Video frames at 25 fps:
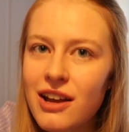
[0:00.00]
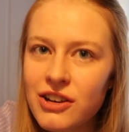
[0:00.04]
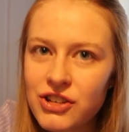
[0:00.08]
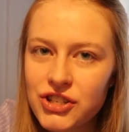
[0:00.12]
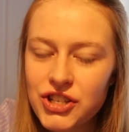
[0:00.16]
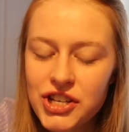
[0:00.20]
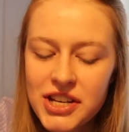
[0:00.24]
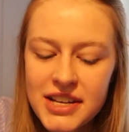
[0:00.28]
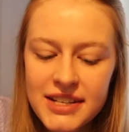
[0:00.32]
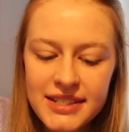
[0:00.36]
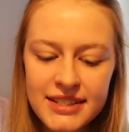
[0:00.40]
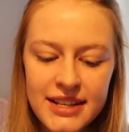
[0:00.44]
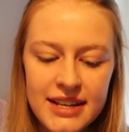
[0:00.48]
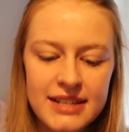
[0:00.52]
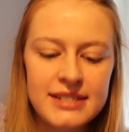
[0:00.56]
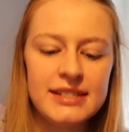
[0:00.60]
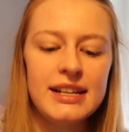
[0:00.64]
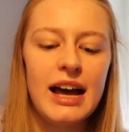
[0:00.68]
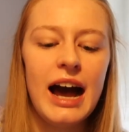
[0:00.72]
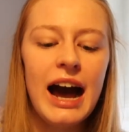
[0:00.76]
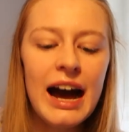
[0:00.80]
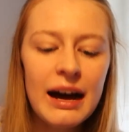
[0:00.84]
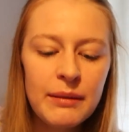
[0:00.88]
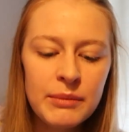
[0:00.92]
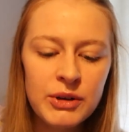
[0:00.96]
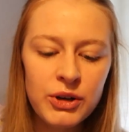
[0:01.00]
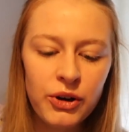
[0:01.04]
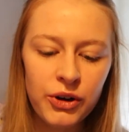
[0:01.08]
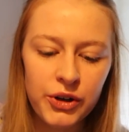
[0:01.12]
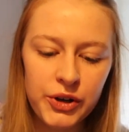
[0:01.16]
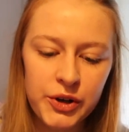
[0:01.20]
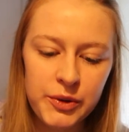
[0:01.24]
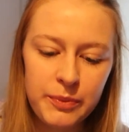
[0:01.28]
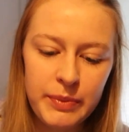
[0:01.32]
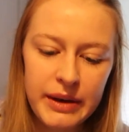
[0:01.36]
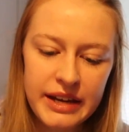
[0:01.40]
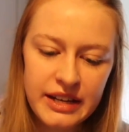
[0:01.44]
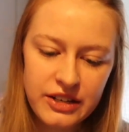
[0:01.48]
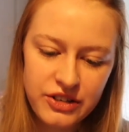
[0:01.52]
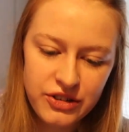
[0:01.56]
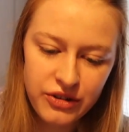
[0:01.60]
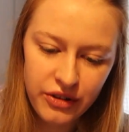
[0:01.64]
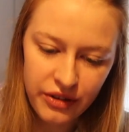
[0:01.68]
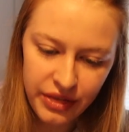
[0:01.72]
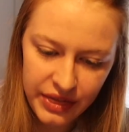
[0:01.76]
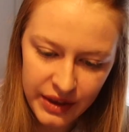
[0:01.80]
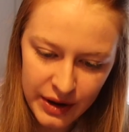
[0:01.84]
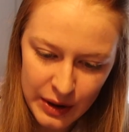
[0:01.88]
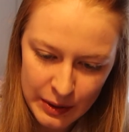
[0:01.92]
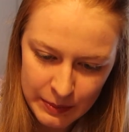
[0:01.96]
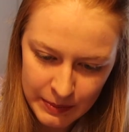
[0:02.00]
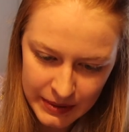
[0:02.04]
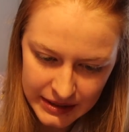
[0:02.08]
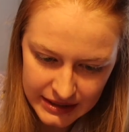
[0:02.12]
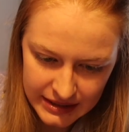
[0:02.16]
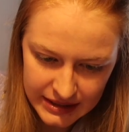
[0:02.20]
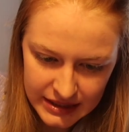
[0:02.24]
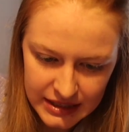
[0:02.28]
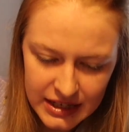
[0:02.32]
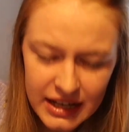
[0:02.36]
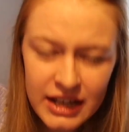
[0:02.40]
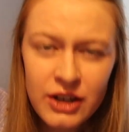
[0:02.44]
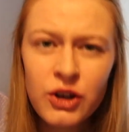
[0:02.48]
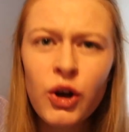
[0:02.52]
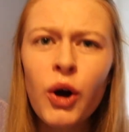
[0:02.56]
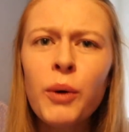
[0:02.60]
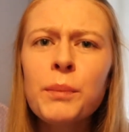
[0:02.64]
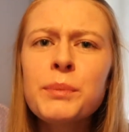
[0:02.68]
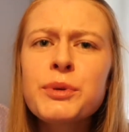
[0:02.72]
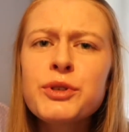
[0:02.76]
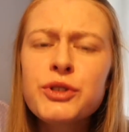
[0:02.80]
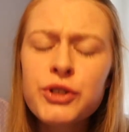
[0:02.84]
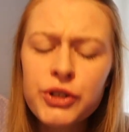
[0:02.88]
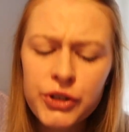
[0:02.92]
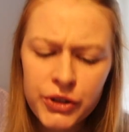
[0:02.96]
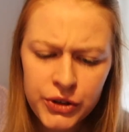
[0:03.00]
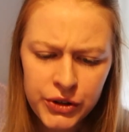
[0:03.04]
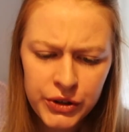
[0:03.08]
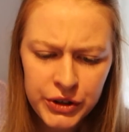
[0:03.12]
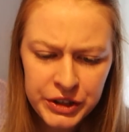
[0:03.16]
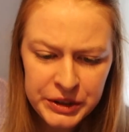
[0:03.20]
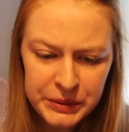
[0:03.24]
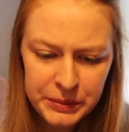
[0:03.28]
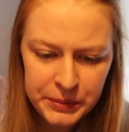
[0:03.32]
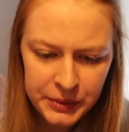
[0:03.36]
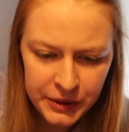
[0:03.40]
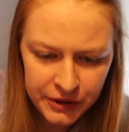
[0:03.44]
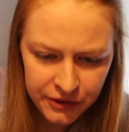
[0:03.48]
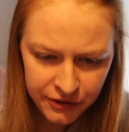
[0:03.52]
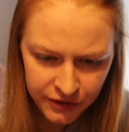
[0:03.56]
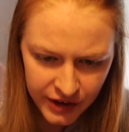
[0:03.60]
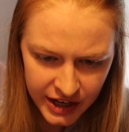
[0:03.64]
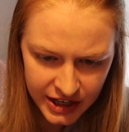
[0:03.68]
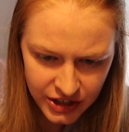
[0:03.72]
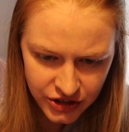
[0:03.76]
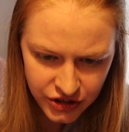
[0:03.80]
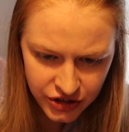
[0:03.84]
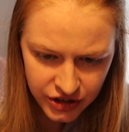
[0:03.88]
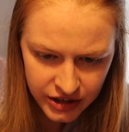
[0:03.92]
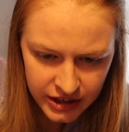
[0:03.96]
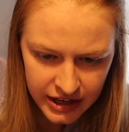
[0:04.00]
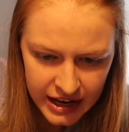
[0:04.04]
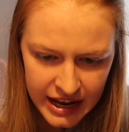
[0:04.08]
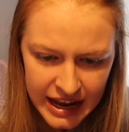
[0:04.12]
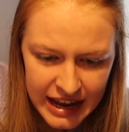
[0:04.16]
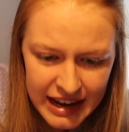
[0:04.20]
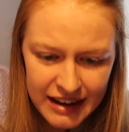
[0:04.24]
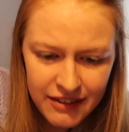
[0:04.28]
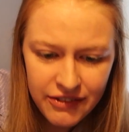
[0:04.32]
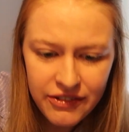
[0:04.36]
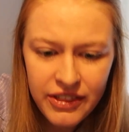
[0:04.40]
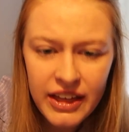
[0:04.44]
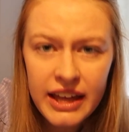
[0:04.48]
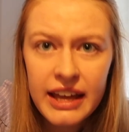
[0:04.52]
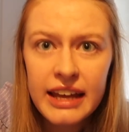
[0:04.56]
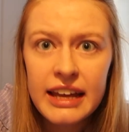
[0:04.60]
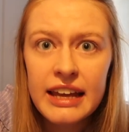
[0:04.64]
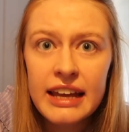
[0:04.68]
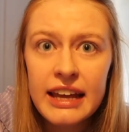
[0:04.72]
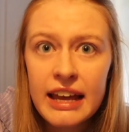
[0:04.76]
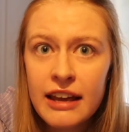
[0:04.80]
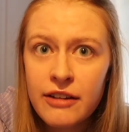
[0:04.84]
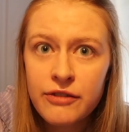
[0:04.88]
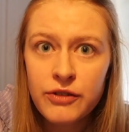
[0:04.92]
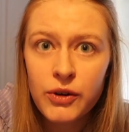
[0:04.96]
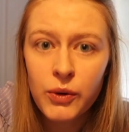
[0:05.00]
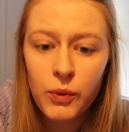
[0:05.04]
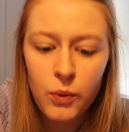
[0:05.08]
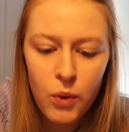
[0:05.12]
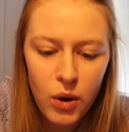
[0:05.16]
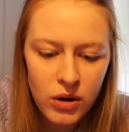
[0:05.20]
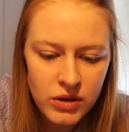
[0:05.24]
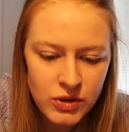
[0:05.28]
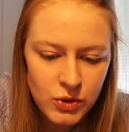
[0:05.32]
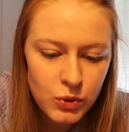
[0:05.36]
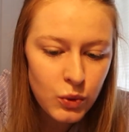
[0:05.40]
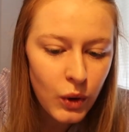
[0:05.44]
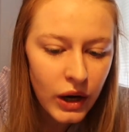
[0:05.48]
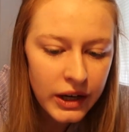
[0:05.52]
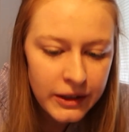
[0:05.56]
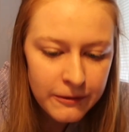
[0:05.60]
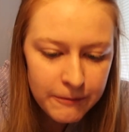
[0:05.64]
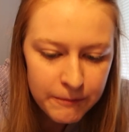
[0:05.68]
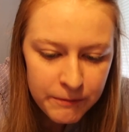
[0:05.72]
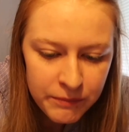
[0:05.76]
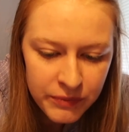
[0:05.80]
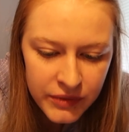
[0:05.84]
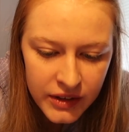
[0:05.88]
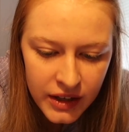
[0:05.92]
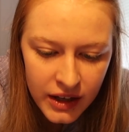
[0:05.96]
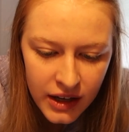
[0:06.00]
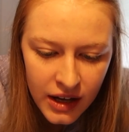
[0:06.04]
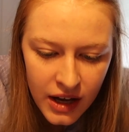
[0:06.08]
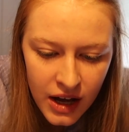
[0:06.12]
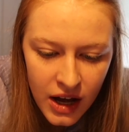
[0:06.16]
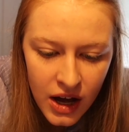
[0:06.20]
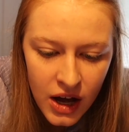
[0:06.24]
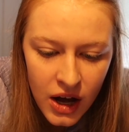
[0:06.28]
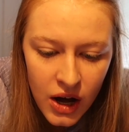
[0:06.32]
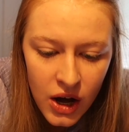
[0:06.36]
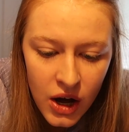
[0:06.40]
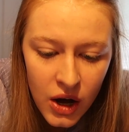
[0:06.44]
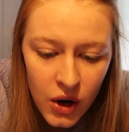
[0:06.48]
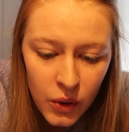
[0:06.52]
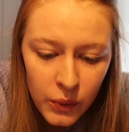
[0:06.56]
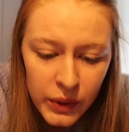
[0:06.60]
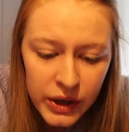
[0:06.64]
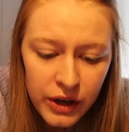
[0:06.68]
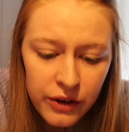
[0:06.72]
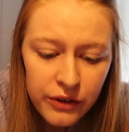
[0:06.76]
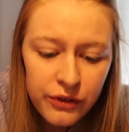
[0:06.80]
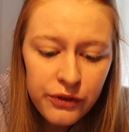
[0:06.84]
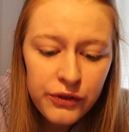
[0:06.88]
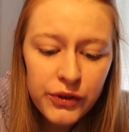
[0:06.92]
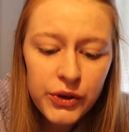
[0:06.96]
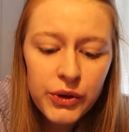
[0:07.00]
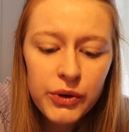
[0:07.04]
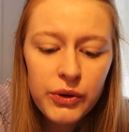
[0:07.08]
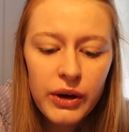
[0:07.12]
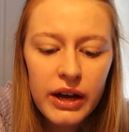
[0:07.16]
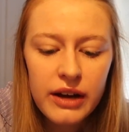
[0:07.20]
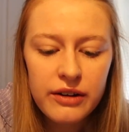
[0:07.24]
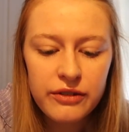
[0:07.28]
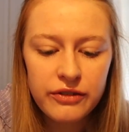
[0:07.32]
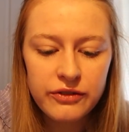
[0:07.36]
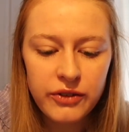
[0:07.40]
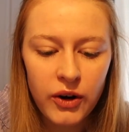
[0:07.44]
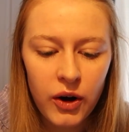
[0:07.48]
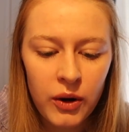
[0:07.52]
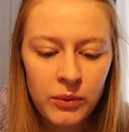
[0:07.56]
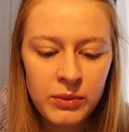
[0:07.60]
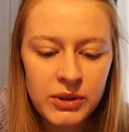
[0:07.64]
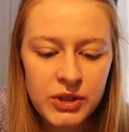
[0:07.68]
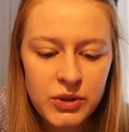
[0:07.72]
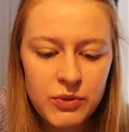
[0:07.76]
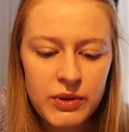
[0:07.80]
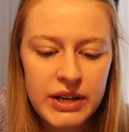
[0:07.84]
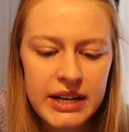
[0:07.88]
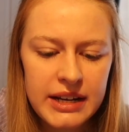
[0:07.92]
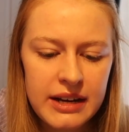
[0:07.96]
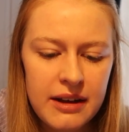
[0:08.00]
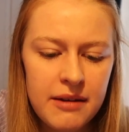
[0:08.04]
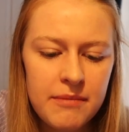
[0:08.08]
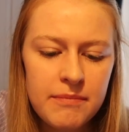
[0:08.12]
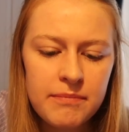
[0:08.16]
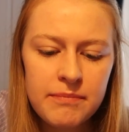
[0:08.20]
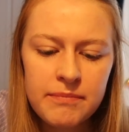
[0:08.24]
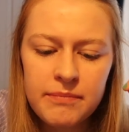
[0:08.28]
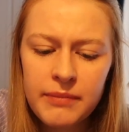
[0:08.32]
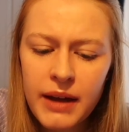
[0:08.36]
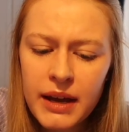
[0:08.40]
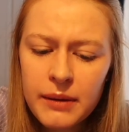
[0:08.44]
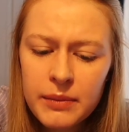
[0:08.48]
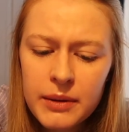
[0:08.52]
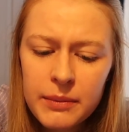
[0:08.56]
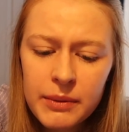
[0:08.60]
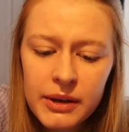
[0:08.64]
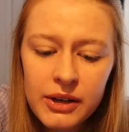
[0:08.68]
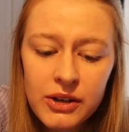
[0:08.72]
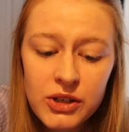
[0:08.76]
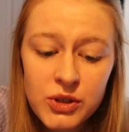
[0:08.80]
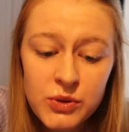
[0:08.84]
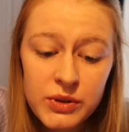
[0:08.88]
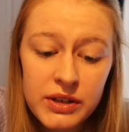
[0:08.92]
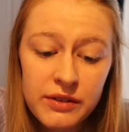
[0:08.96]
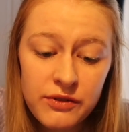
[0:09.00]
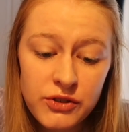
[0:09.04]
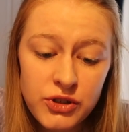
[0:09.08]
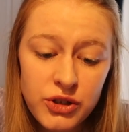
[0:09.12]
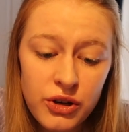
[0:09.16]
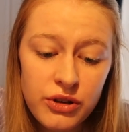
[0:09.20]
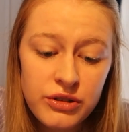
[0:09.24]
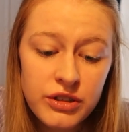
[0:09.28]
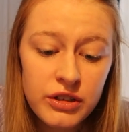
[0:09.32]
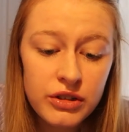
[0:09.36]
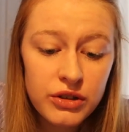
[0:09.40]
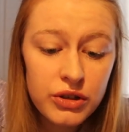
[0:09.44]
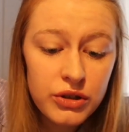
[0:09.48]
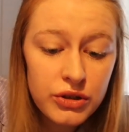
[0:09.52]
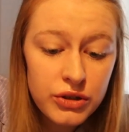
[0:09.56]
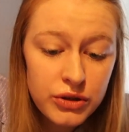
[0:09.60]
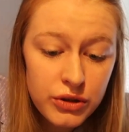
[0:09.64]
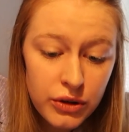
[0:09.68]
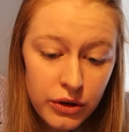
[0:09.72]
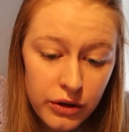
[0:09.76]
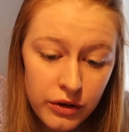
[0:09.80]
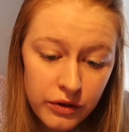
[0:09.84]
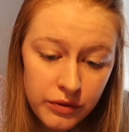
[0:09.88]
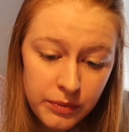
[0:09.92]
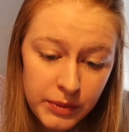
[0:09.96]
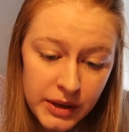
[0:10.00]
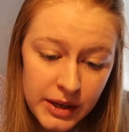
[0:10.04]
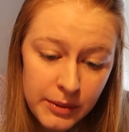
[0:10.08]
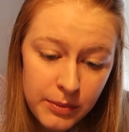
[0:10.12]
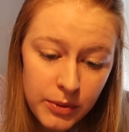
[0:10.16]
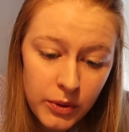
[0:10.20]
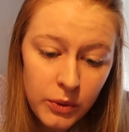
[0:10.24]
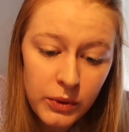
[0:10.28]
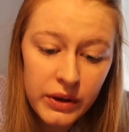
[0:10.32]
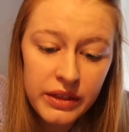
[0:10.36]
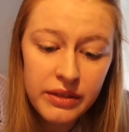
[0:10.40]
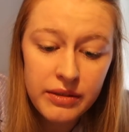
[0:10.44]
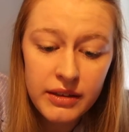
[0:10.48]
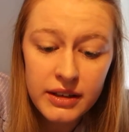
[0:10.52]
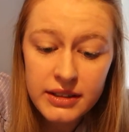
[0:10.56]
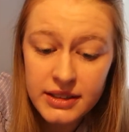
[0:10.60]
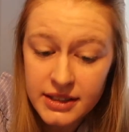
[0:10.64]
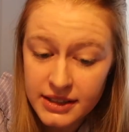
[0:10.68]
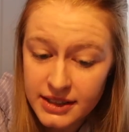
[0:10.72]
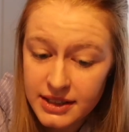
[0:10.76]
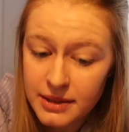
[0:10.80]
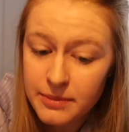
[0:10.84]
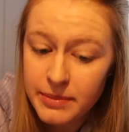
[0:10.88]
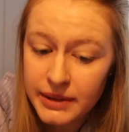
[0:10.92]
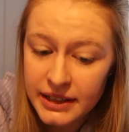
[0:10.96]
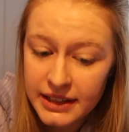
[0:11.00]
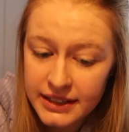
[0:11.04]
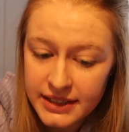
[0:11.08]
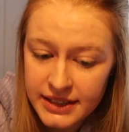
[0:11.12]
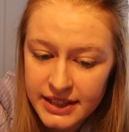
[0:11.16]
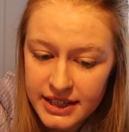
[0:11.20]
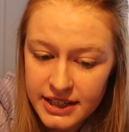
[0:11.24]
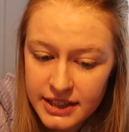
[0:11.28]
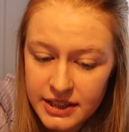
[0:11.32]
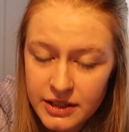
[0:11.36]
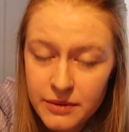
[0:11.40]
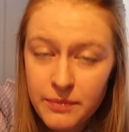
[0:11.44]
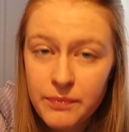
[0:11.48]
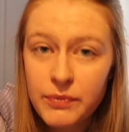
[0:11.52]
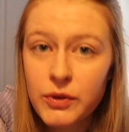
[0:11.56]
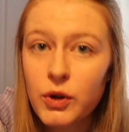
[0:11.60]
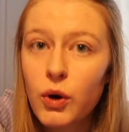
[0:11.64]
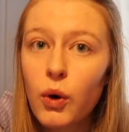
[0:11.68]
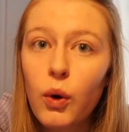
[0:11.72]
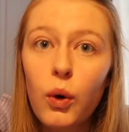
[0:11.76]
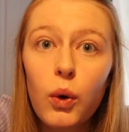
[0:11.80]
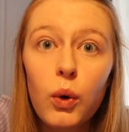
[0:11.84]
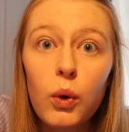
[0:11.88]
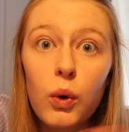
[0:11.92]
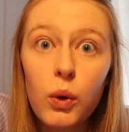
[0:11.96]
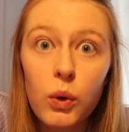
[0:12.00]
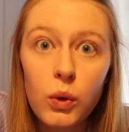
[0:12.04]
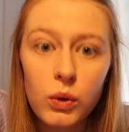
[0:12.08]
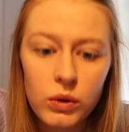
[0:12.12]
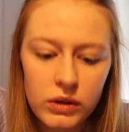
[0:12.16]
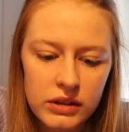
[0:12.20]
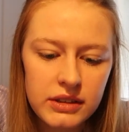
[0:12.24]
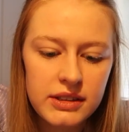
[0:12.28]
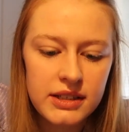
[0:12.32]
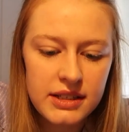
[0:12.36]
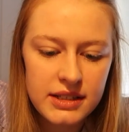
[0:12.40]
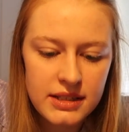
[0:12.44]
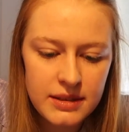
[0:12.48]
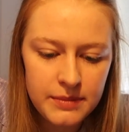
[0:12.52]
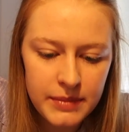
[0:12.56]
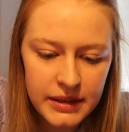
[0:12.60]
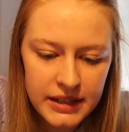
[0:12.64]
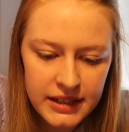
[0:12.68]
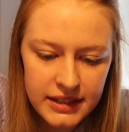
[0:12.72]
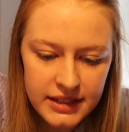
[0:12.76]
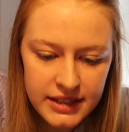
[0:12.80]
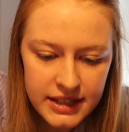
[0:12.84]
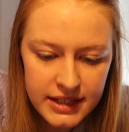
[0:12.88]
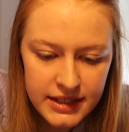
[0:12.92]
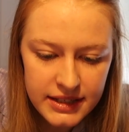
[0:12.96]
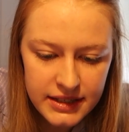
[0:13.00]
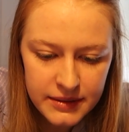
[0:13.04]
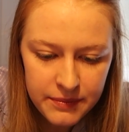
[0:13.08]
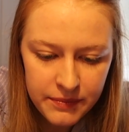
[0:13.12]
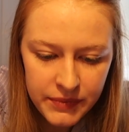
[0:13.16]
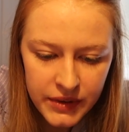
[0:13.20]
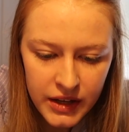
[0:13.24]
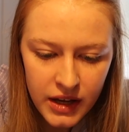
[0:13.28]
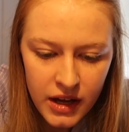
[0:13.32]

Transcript: she says, I'm an occupational therapist, an obscure profession, if there ever was one. We are few and far between, maybe because we have chosen to serve people with disabilities, all disabilities.